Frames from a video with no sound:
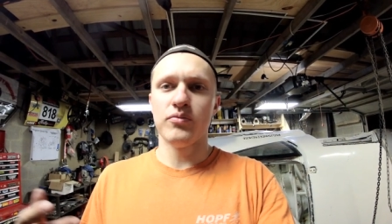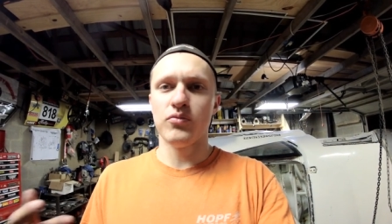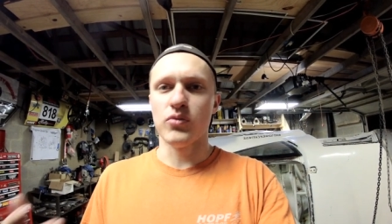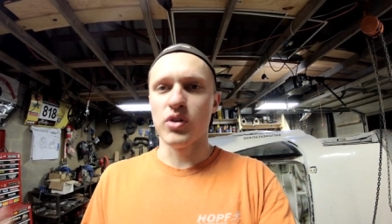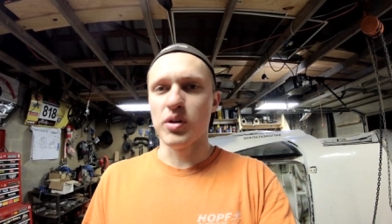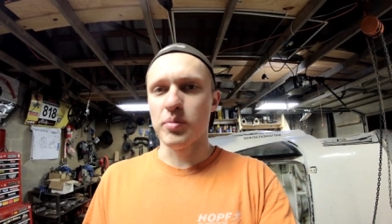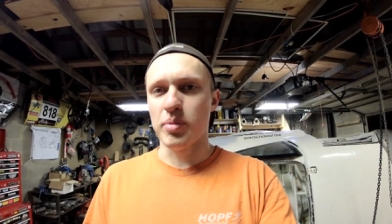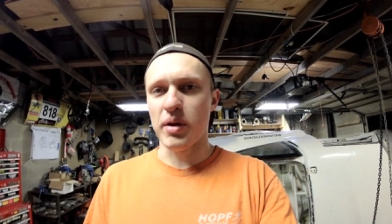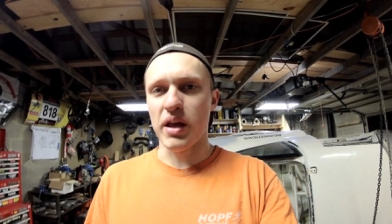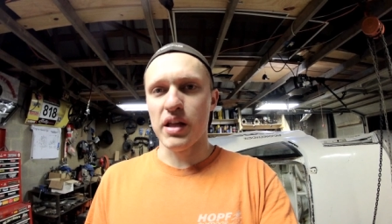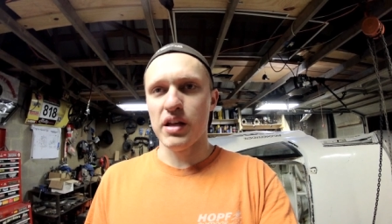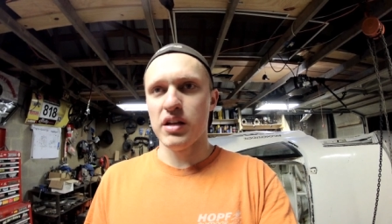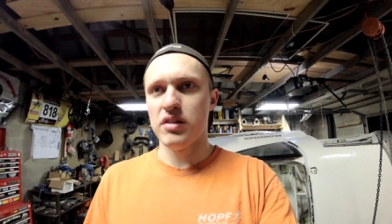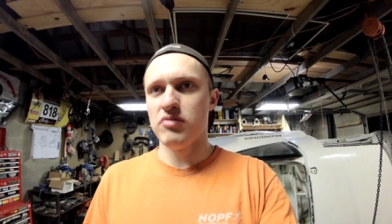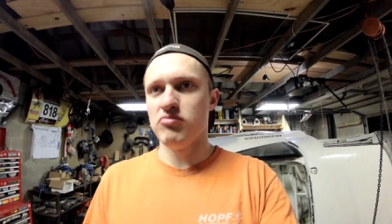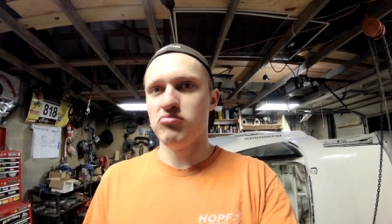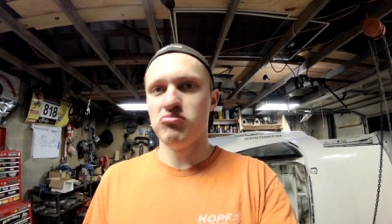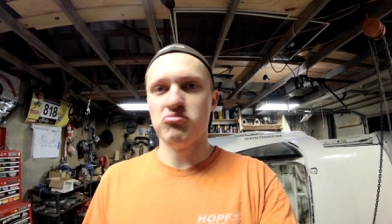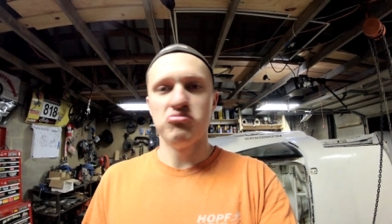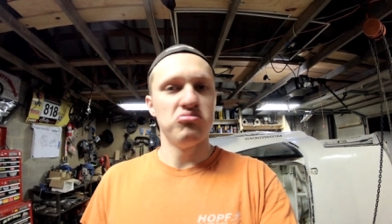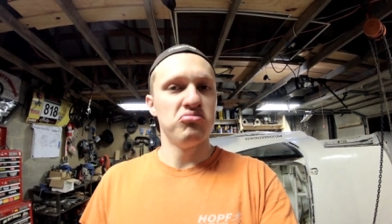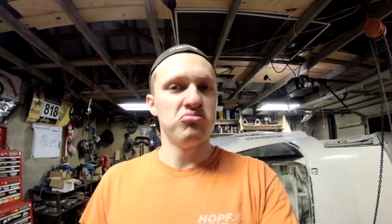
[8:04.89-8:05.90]
repainted,
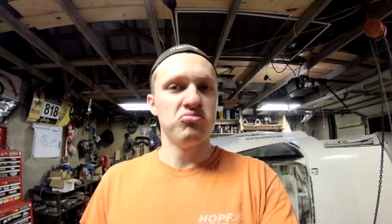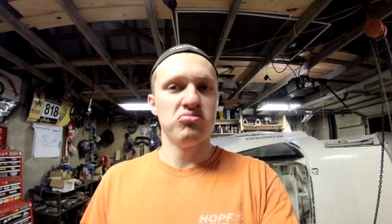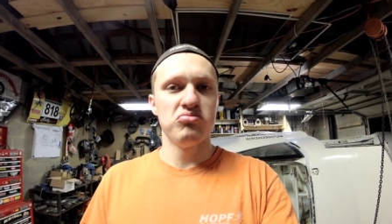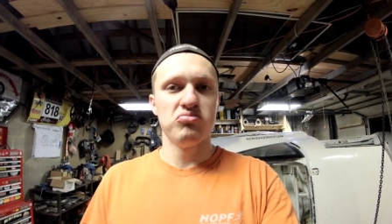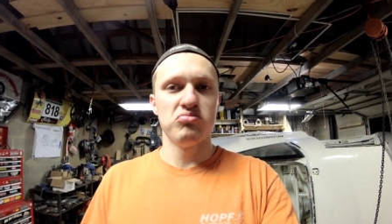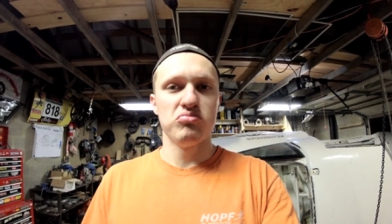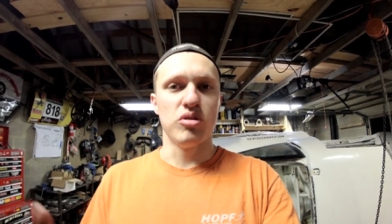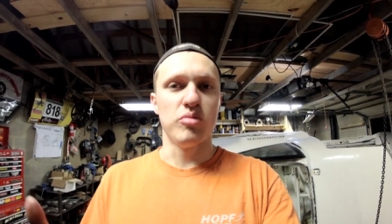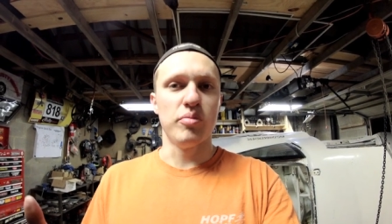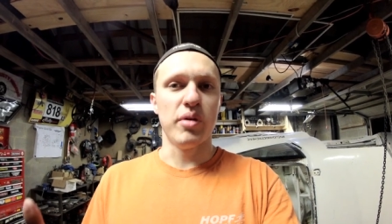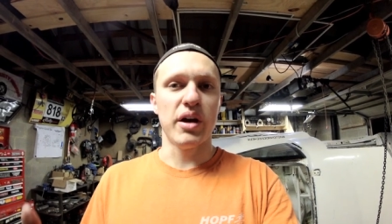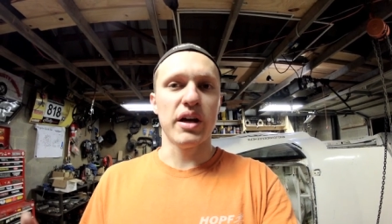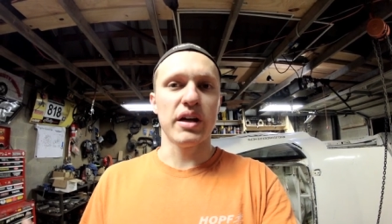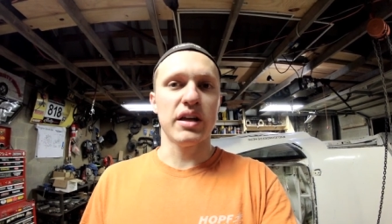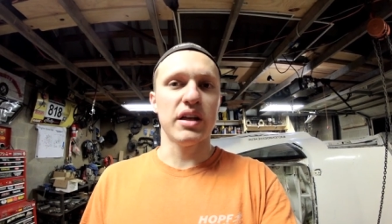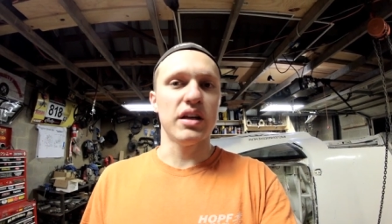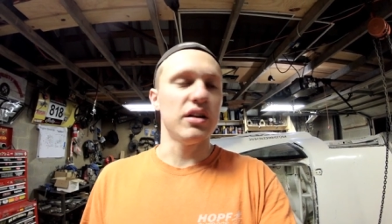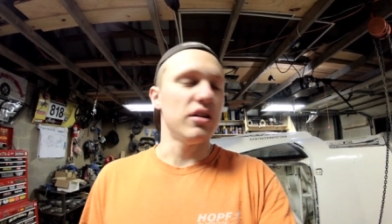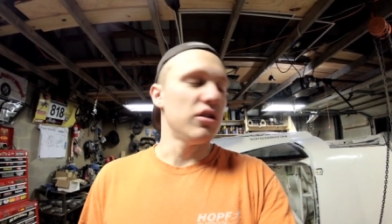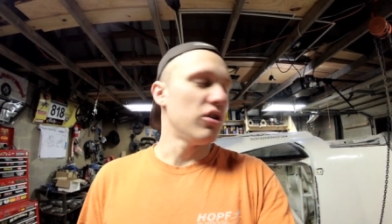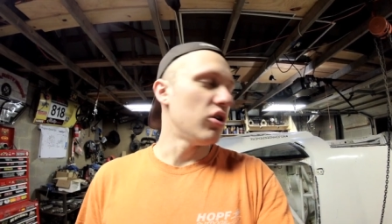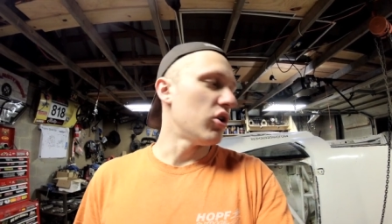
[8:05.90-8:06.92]
put back
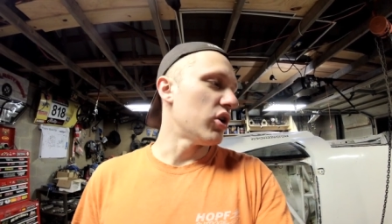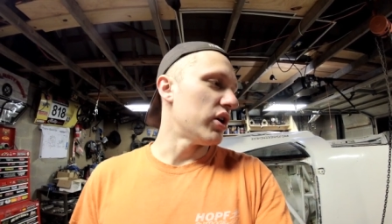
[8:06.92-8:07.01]
in.